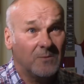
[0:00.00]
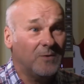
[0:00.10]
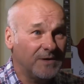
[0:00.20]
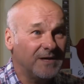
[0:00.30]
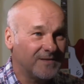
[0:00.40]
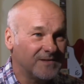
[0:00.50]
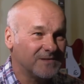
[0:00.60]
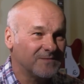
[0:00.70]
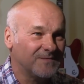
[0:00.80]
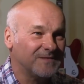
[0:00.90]
Well, yeah,
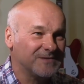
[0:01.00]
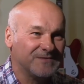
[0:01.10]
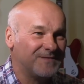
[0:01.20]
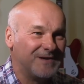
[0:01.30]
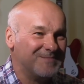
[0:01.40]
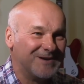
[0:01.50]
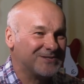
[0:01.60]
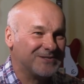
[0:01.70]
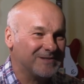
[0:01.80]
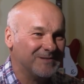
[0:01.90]
this is, this is very
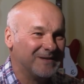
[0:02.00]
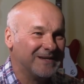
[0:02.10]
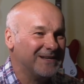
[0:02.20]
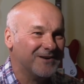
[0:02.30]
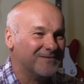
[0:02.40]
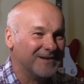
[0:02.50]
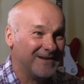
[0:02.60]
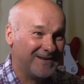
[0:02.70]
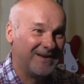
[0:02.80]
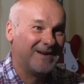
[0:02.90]
much the beginning of it.
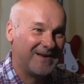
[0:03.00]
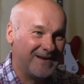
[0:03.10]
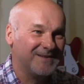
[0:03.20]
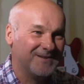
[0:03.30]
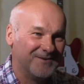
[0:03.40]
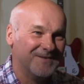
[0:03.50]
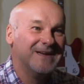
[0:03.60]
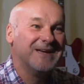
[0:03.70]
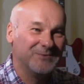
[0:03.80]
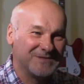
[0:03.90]
And, I, I you know,
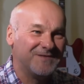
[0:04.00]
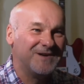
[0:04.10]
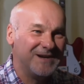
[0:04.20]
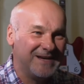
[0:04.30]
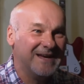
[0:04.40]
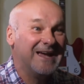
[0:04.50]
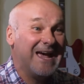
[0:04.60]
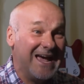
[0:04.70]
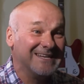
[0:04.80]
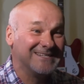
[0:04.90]
it was very
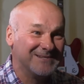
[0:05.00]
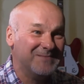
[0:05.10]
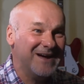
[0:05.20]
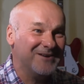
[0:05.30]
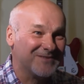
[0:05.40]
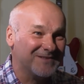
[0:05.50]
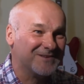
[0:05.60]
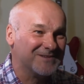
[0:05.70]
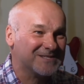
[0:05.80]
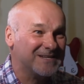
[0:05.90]
hand-to-mouth, I've
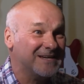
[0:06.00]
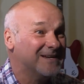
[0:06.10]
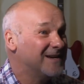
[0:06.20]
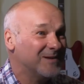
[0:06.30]
got to say.